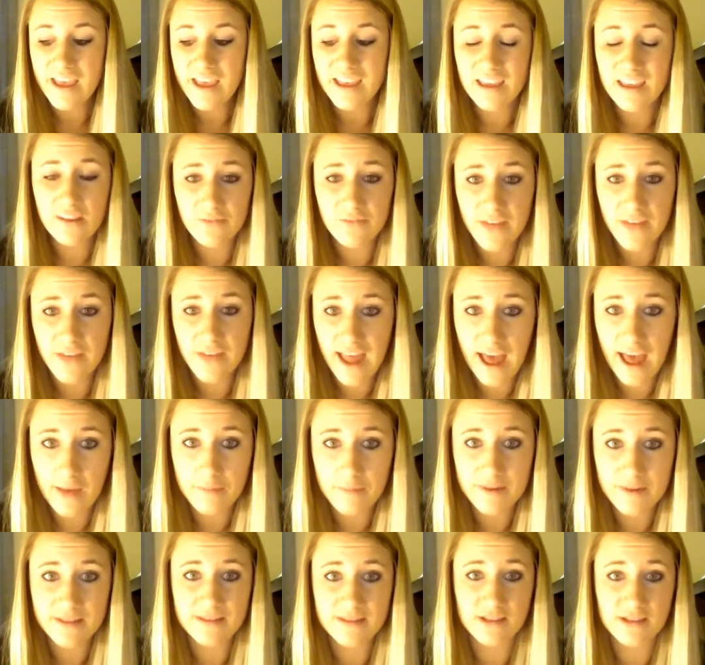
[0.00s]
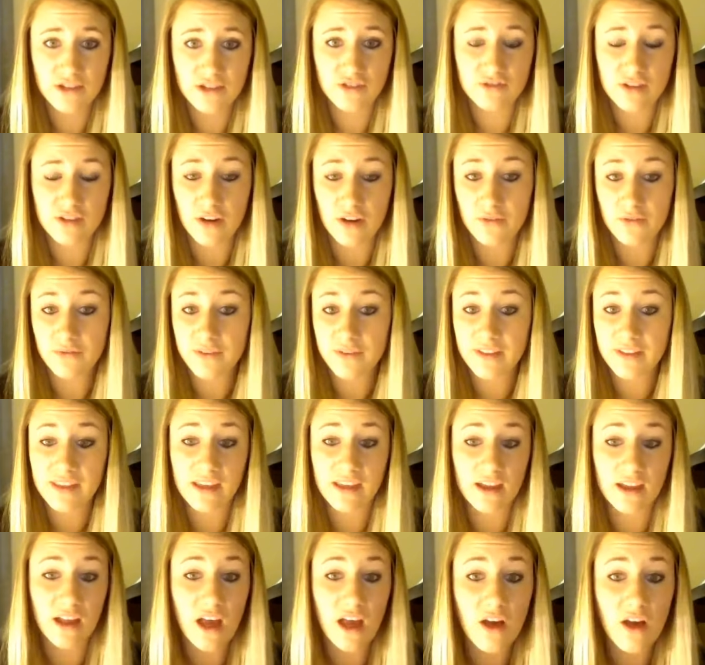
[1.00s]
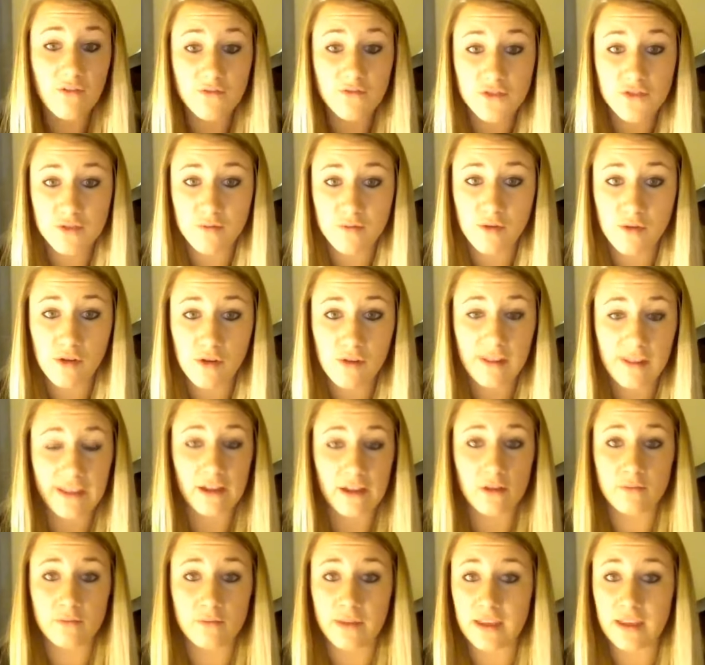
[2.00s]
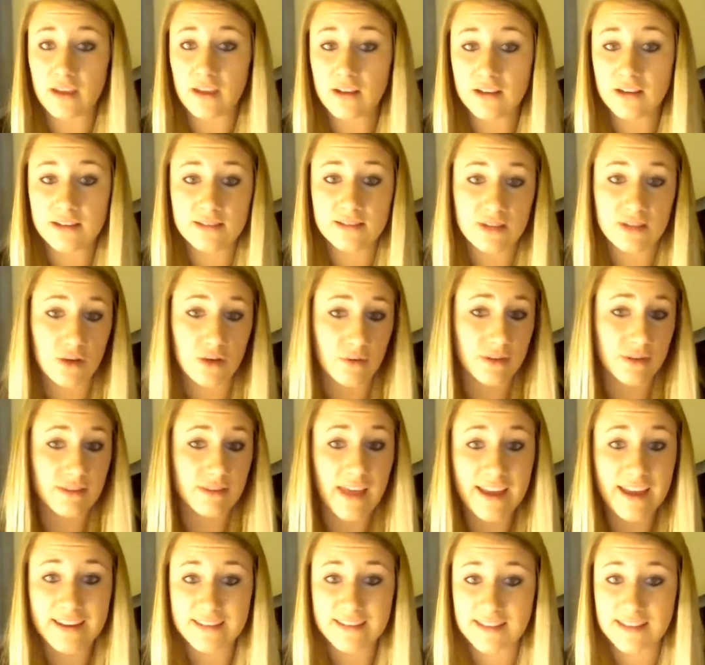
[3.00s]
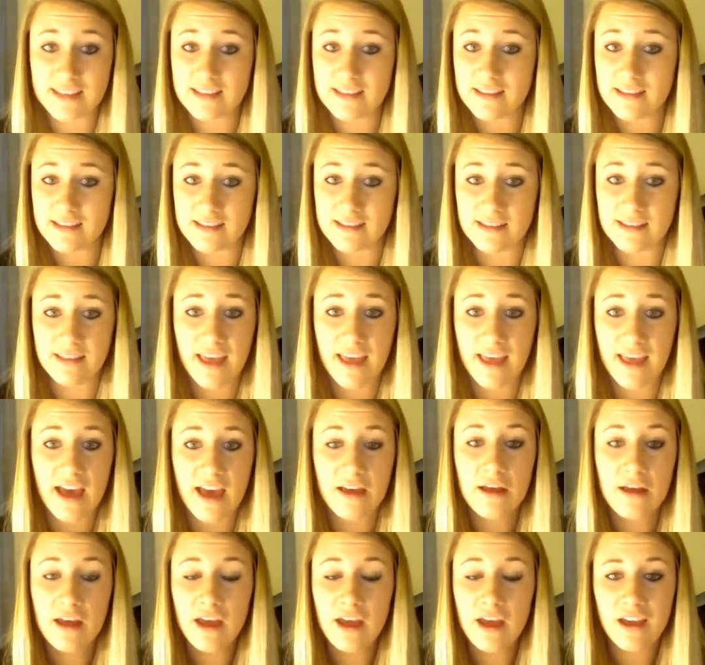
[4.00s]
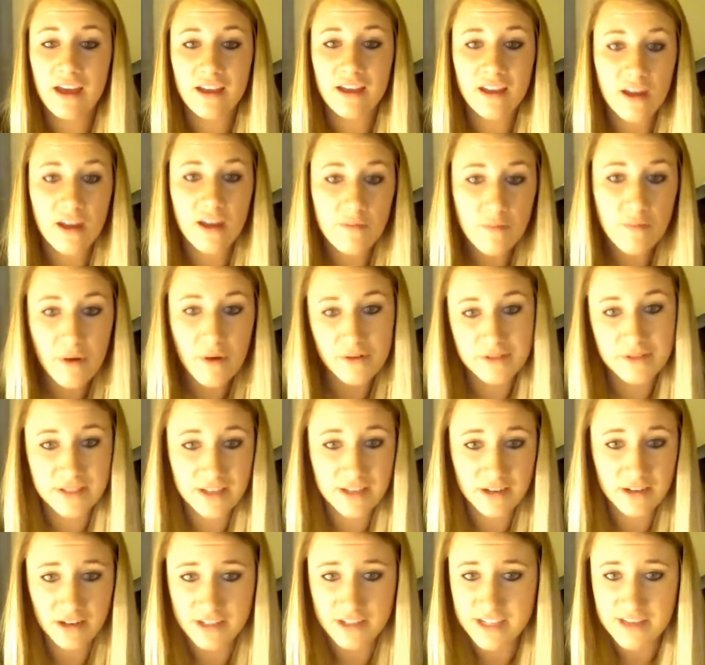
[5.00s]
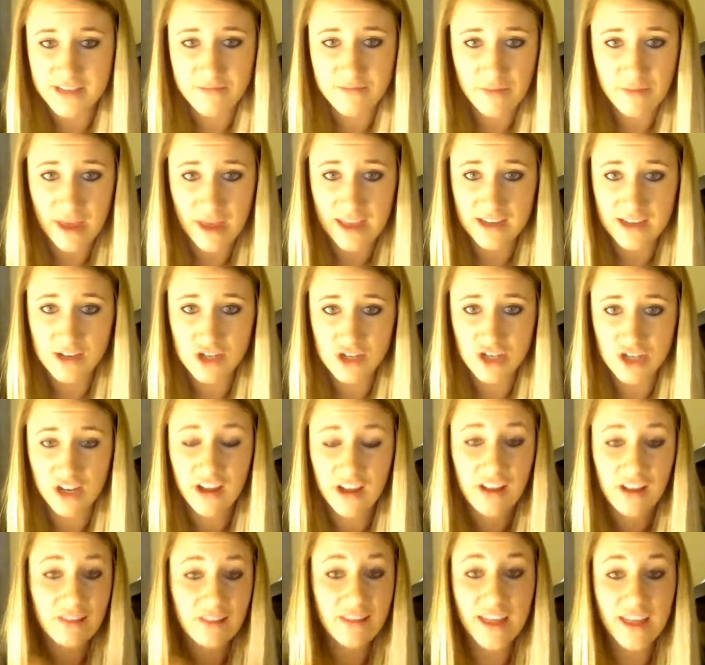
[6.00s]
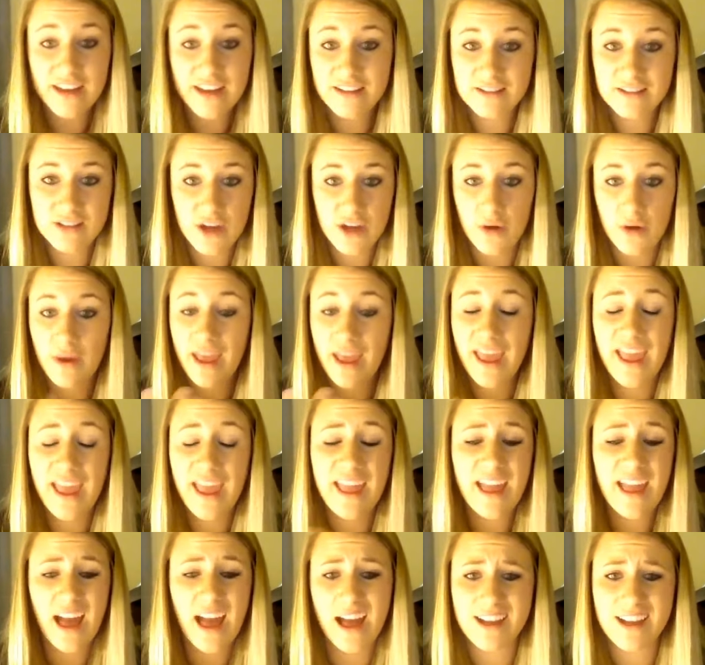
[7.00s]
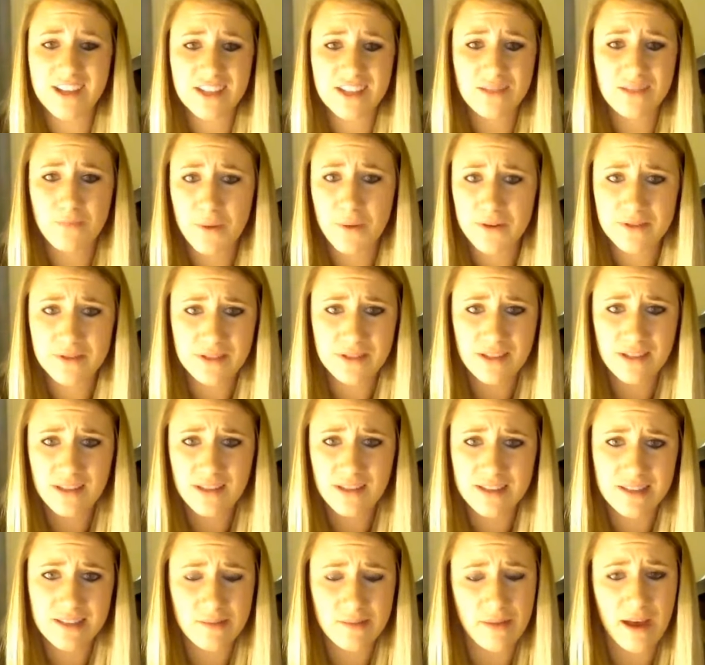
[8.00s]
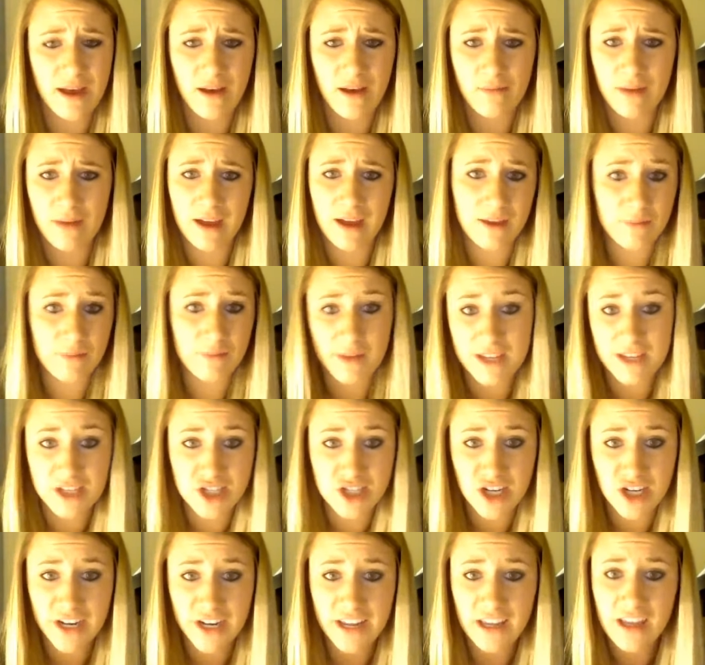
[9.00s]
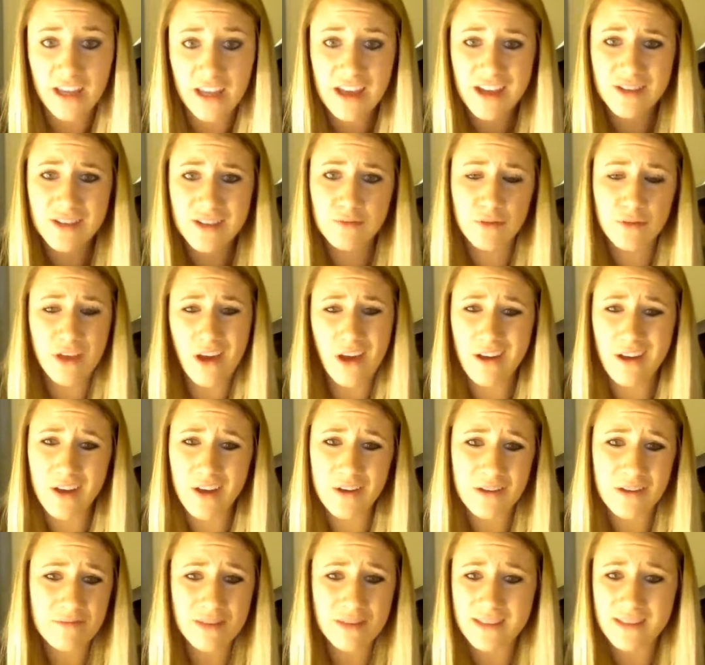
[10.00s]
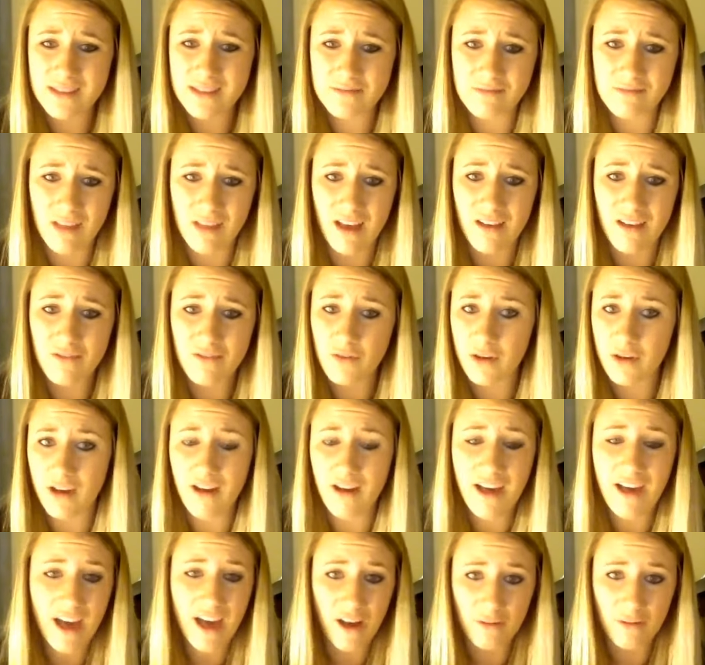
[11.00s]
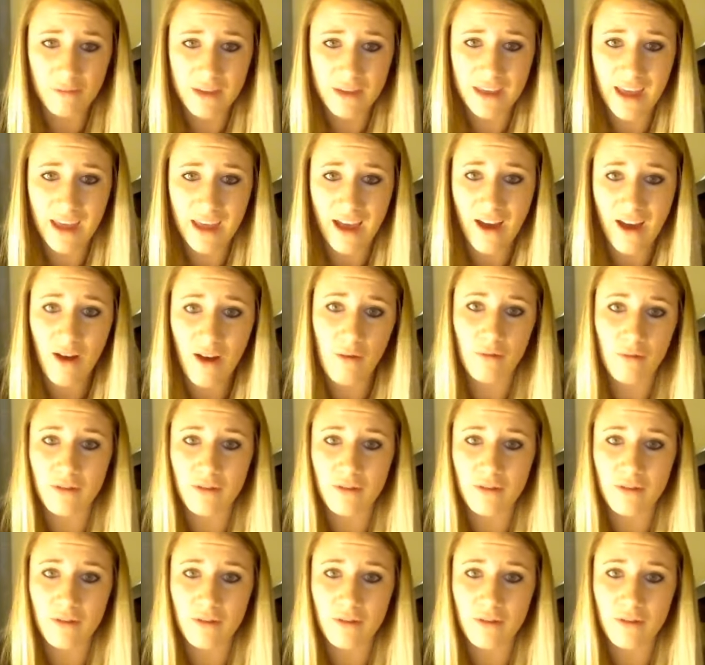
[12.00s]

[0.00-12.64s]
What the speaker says: If that happens and you start feeling uncomfortable, like, oh my goodness, no one likes it, this and that, come post it in our team page. Let us know, hey, I just posted this about my pink drink. Will y'all go give me some love? Will y'all help me out?